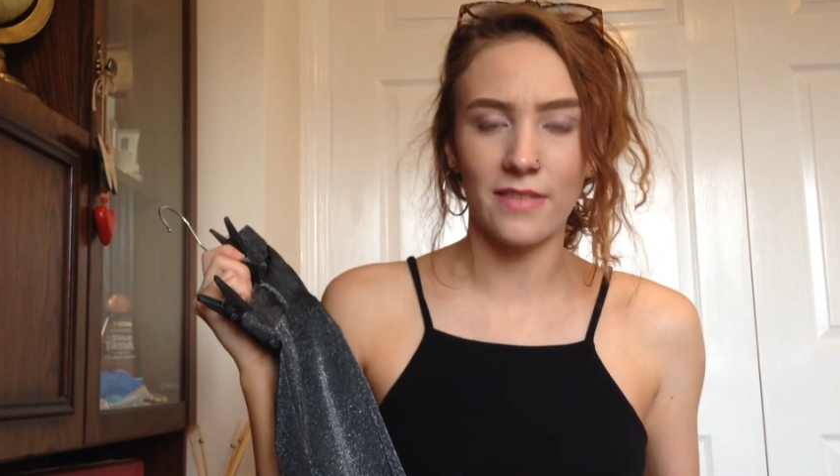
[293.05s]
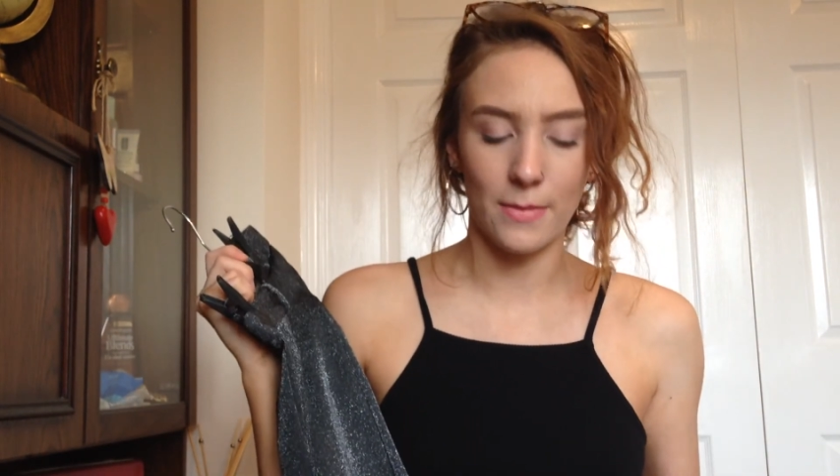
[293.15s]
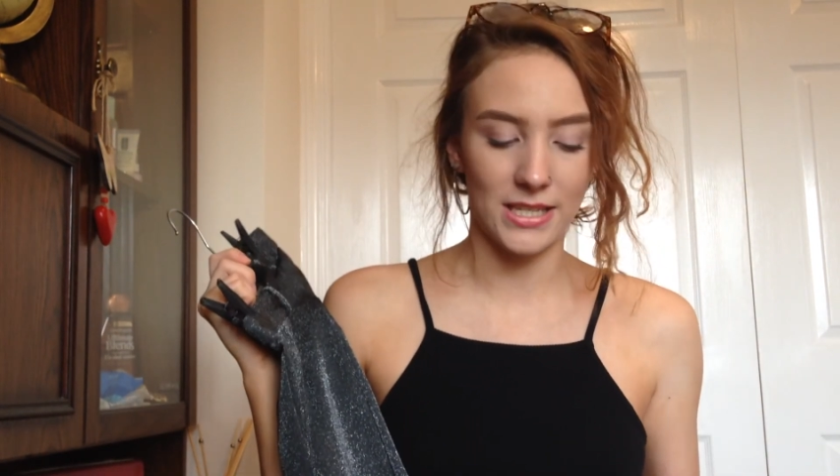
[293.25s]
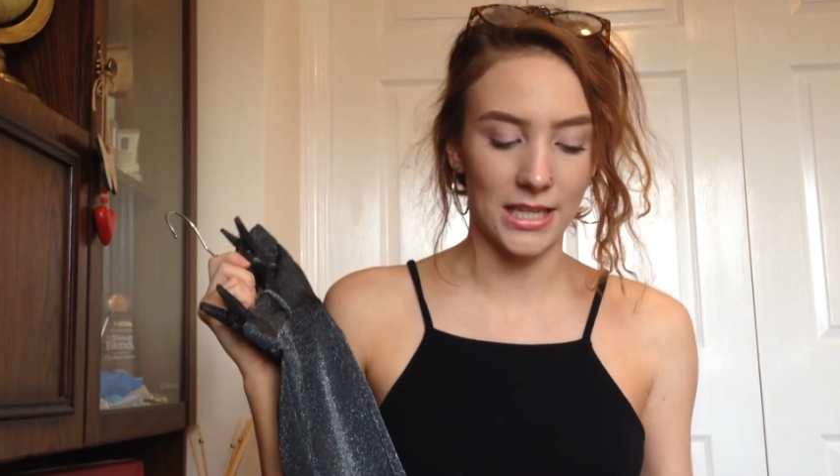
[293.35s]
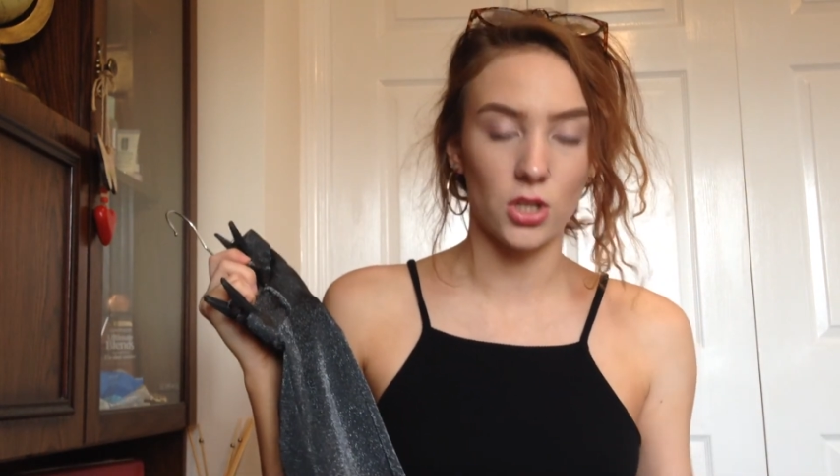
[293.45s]
if that
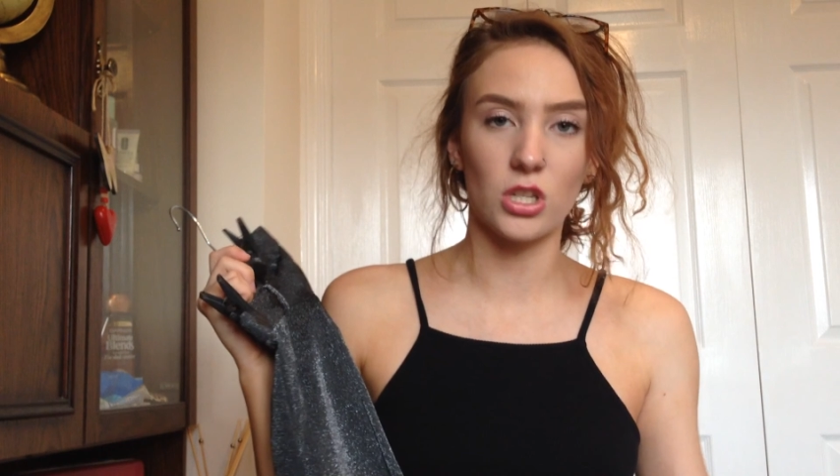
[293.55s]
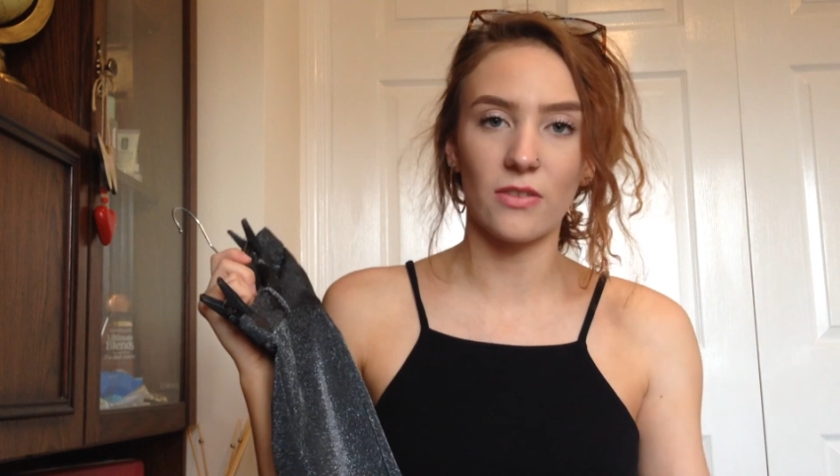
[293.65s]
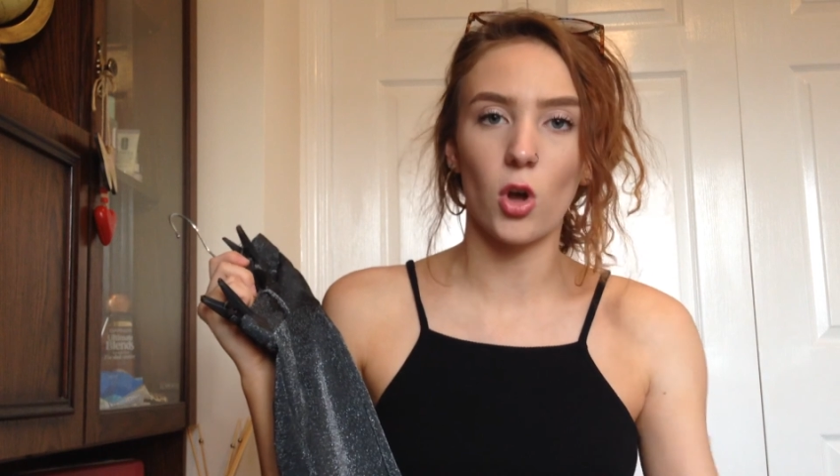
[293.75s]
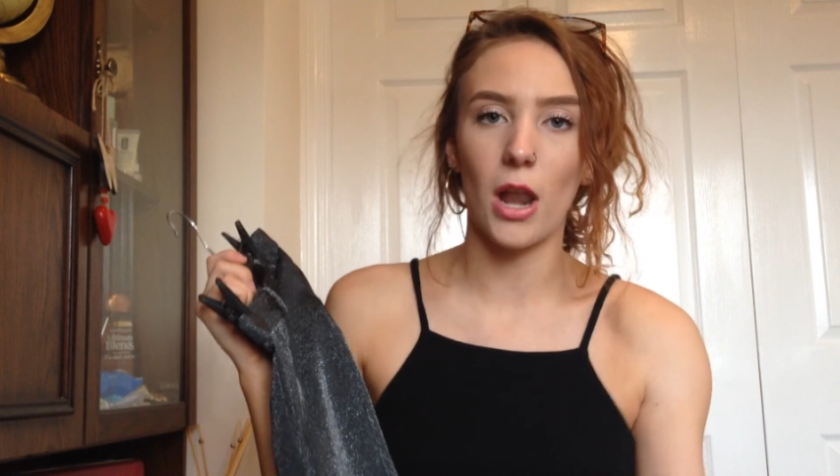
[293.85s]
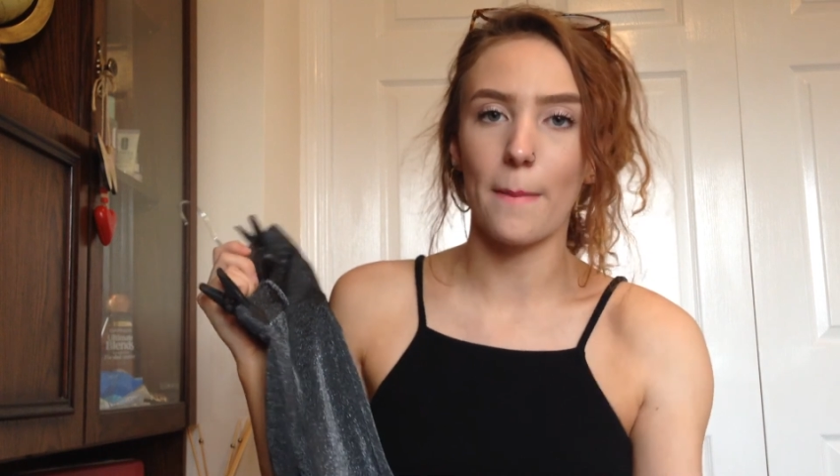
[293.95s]
makes sense, because
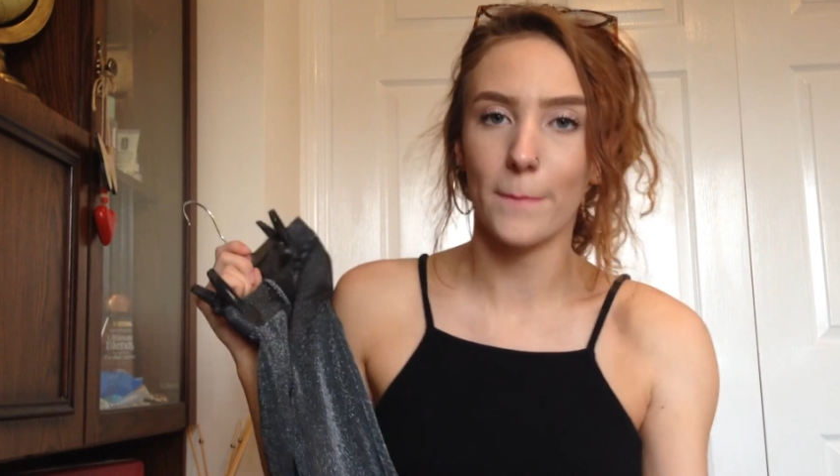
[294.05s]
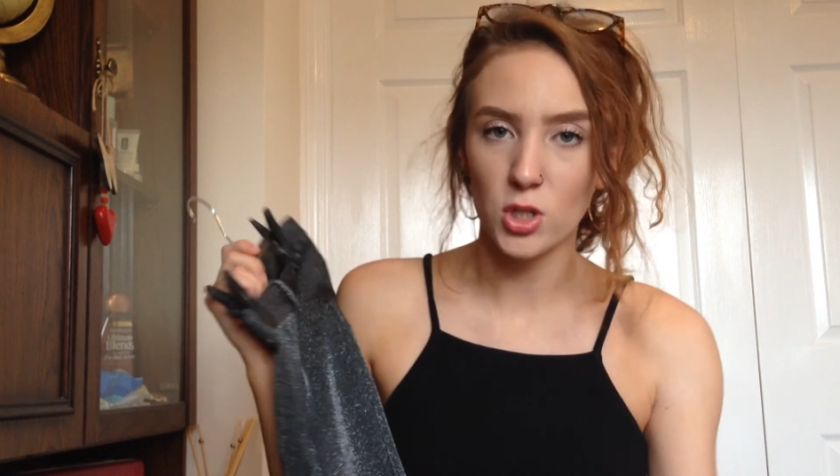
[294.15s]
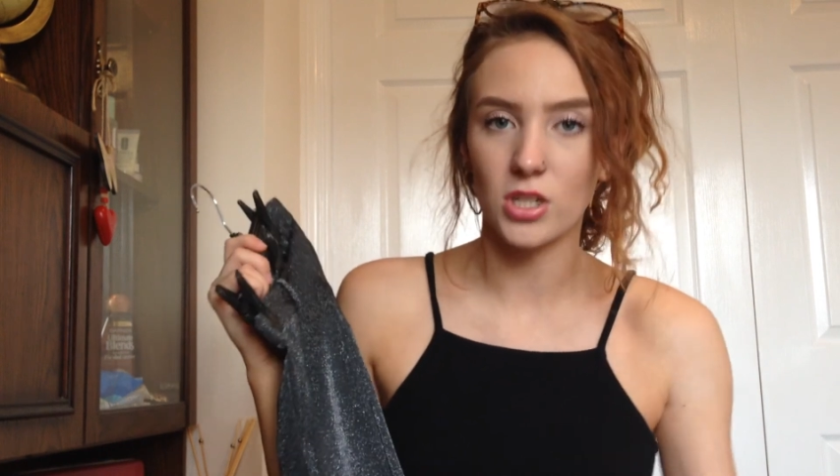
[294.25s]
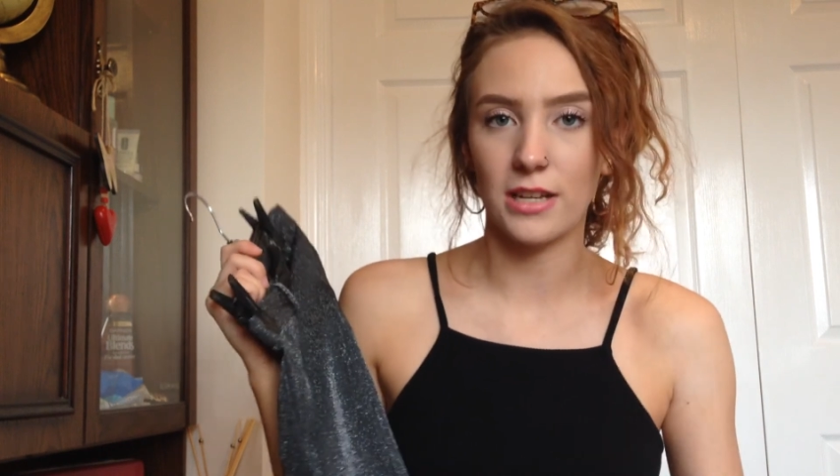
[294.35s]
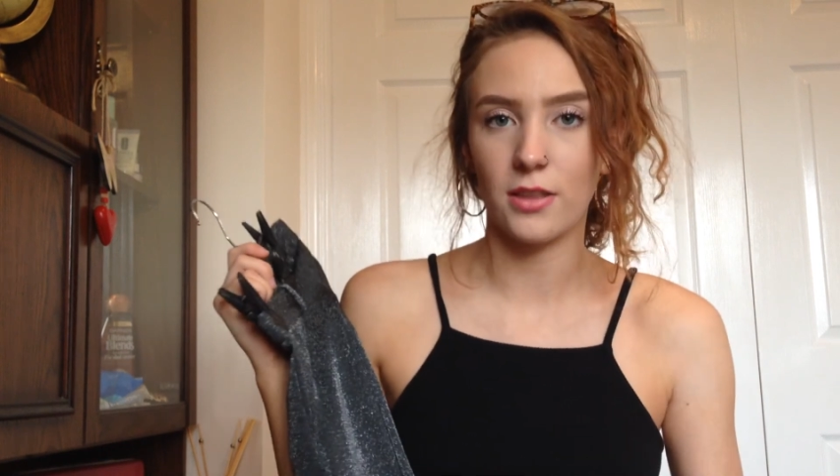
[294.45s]
I've got like muscle